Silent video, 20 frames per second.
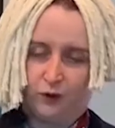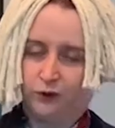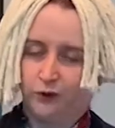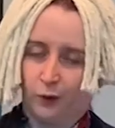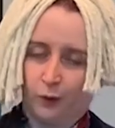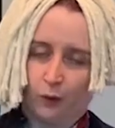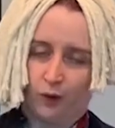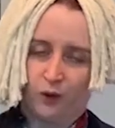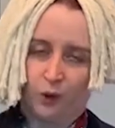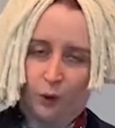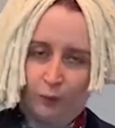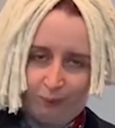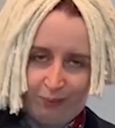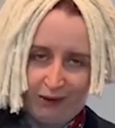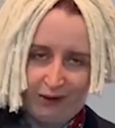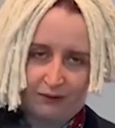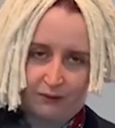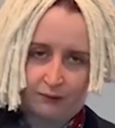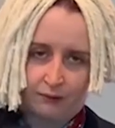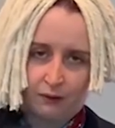doing your
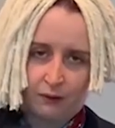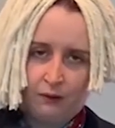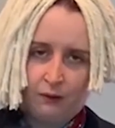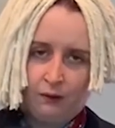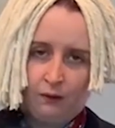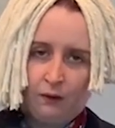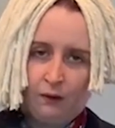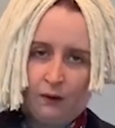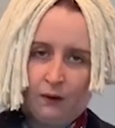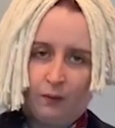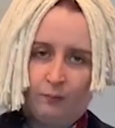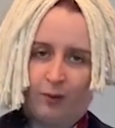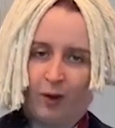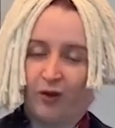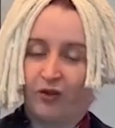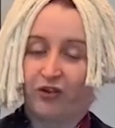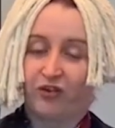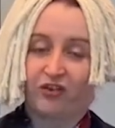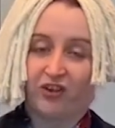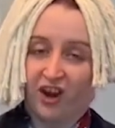bit by
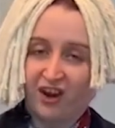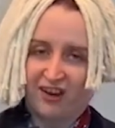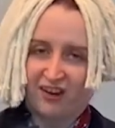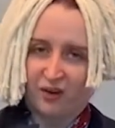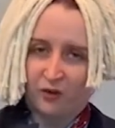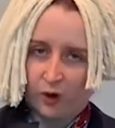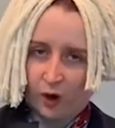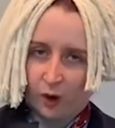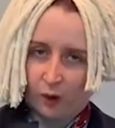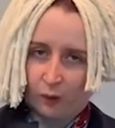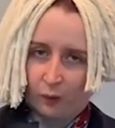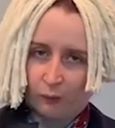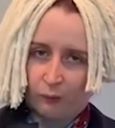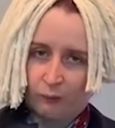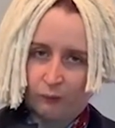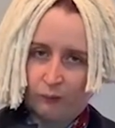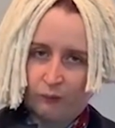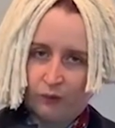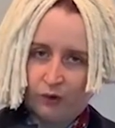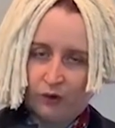staying at
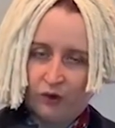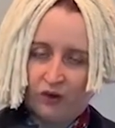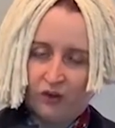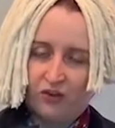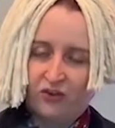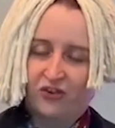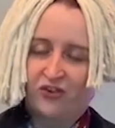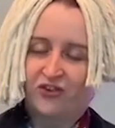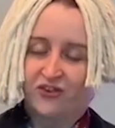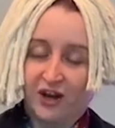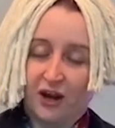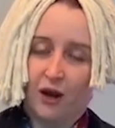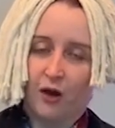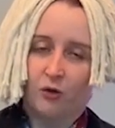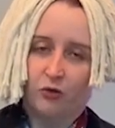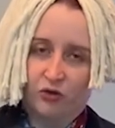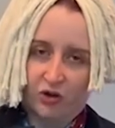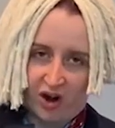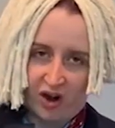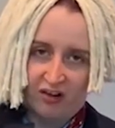home, staying
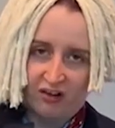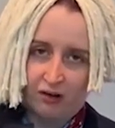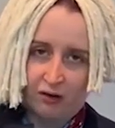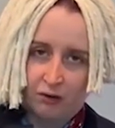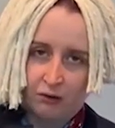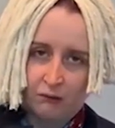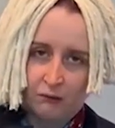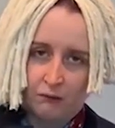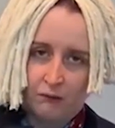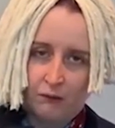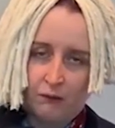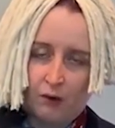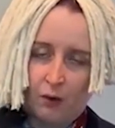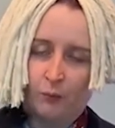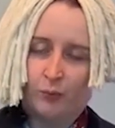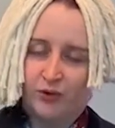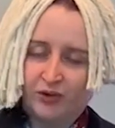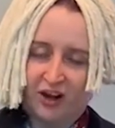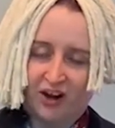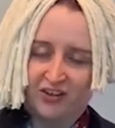drunk, and
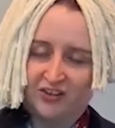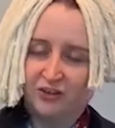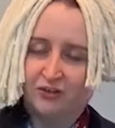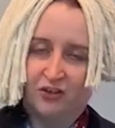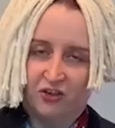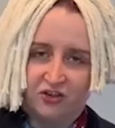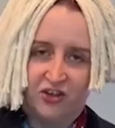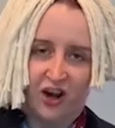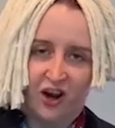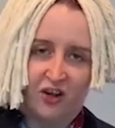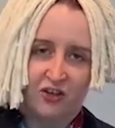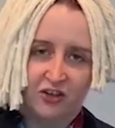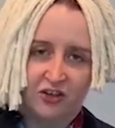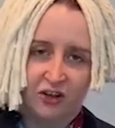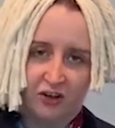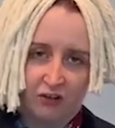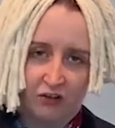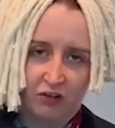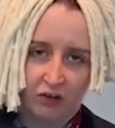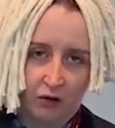protecting the
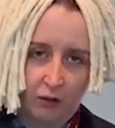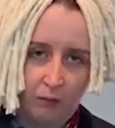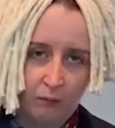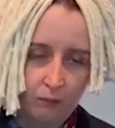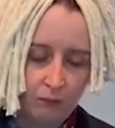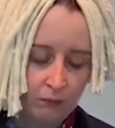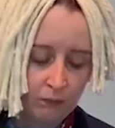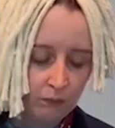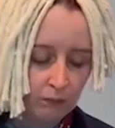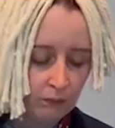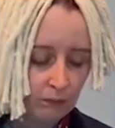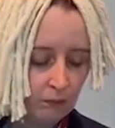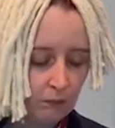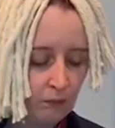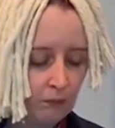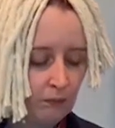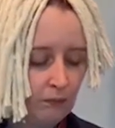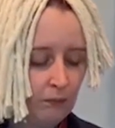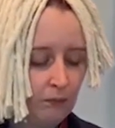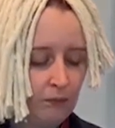JHTC.
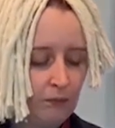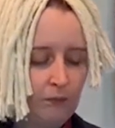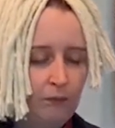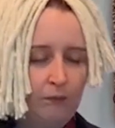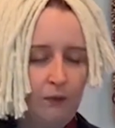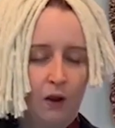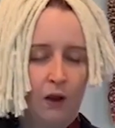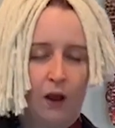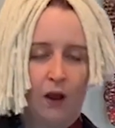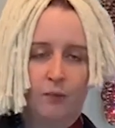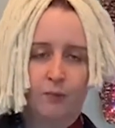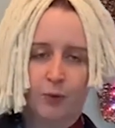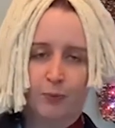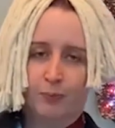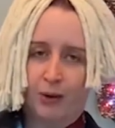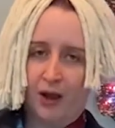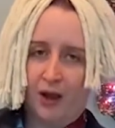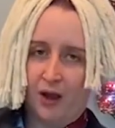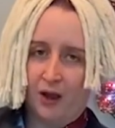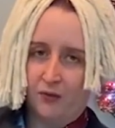I've
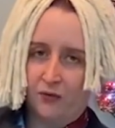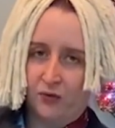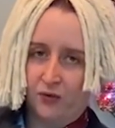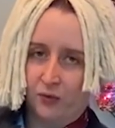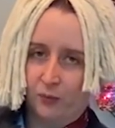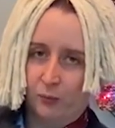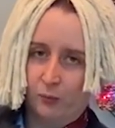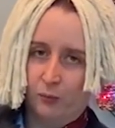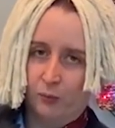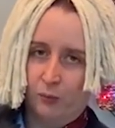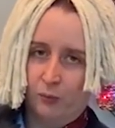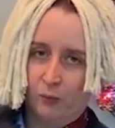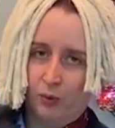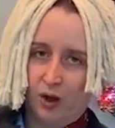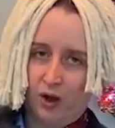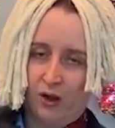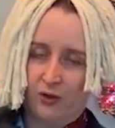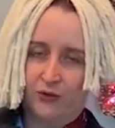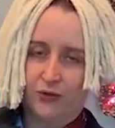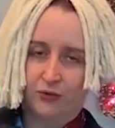prepared some
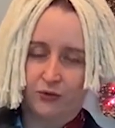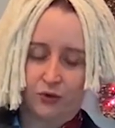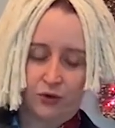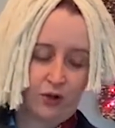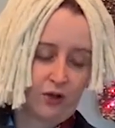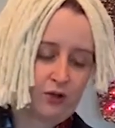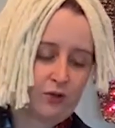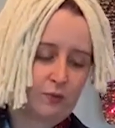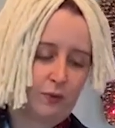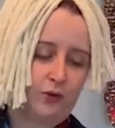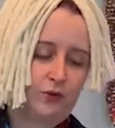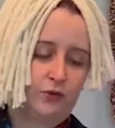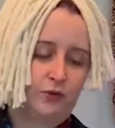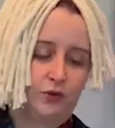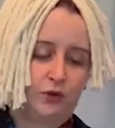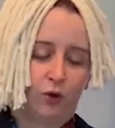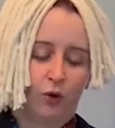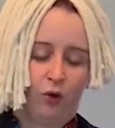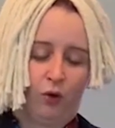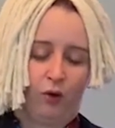words of Christmas
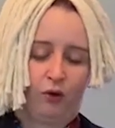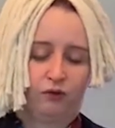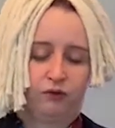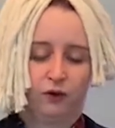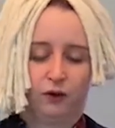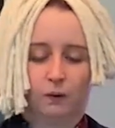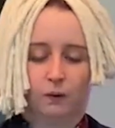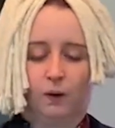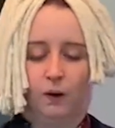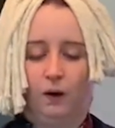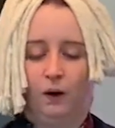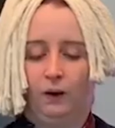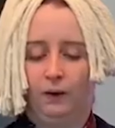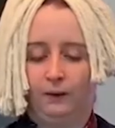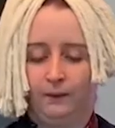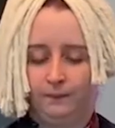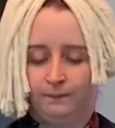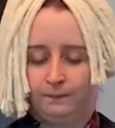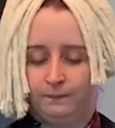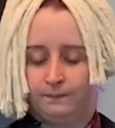joy for you
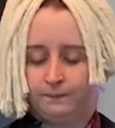all.